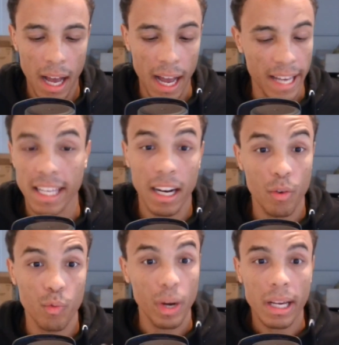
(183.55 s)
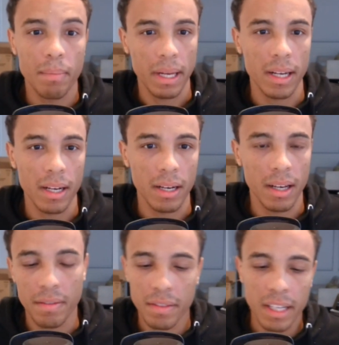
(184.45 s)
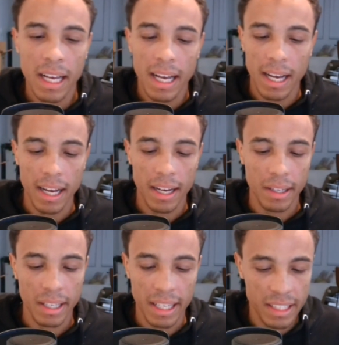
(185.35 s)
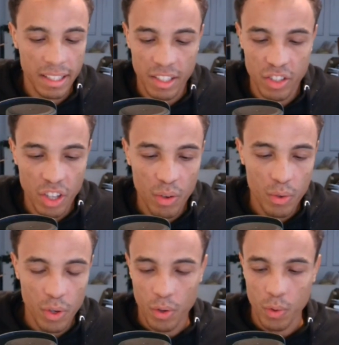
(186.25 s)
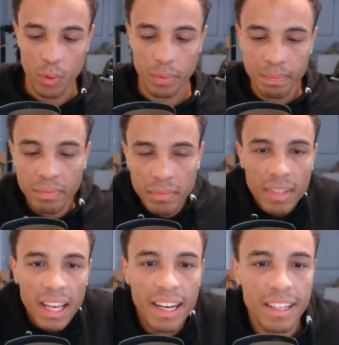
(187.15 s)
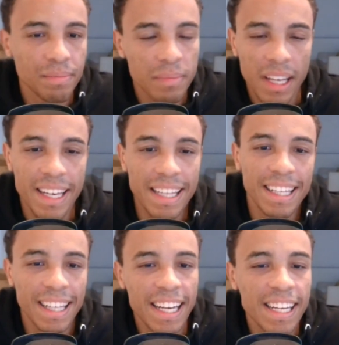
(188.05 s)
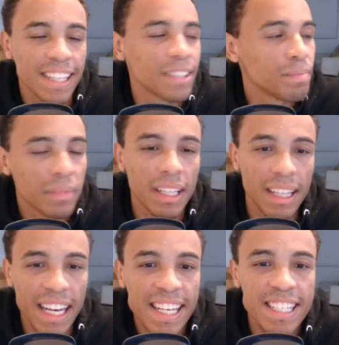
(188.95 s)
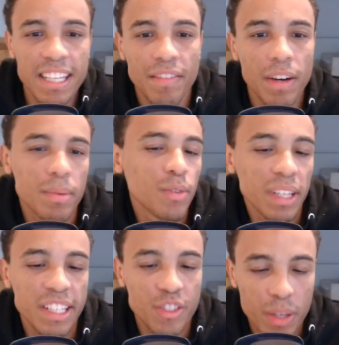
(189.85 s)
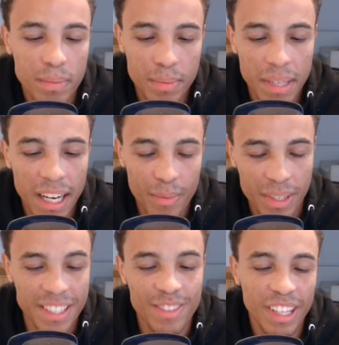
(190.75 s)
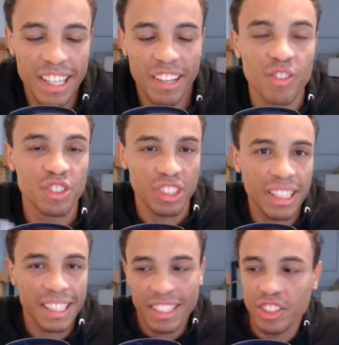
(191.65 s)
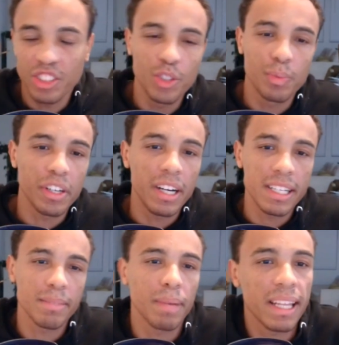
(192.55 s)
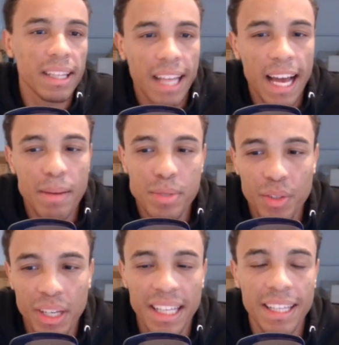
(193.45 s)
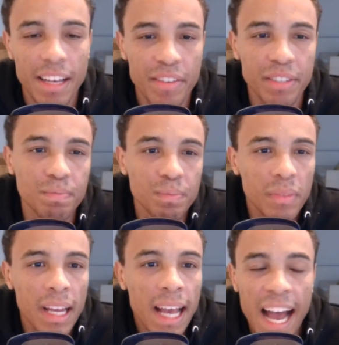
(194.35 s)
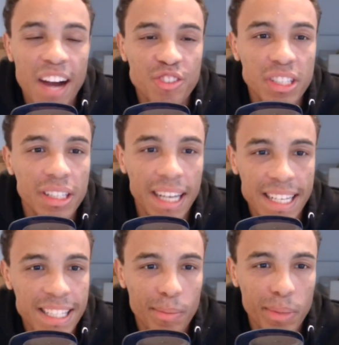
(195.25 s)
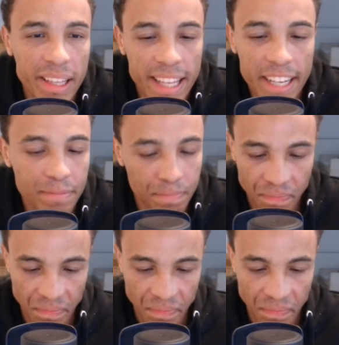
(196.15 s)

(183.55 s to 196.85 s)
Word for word: I cannot recommend it enough. It's so cool. And again, the lighting stuff up, it really trips me out. It's like, it was just like super awesome. I absolutely love it. How it just lights up like that.